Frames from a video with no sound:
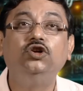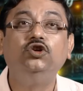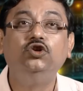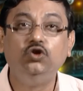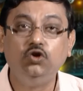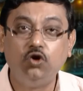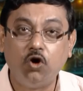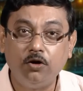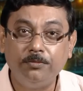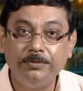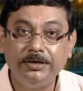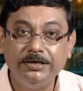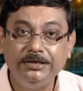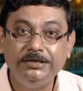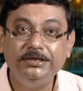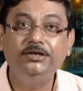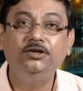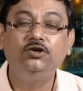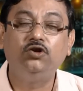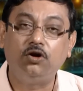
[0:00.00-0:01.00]

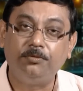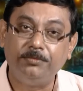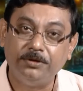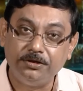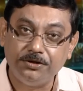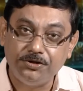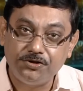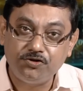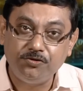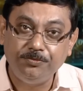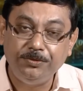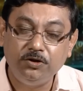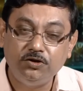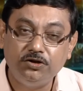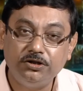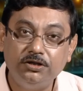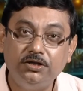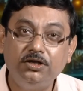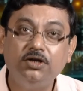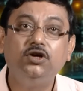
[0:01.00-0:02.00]
normality, normal
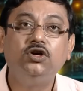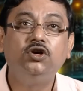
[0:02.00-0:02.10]
distribution.